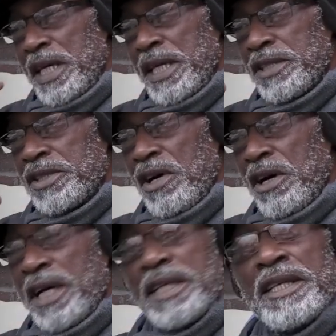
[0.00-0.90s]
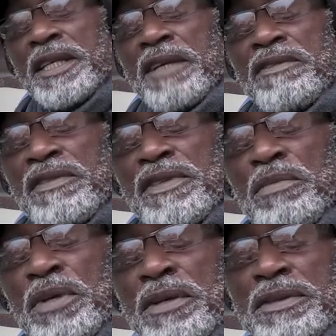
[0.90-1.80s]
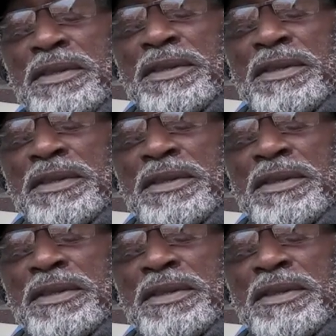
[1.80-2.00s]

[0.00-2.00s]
made that song, I didn't get £50.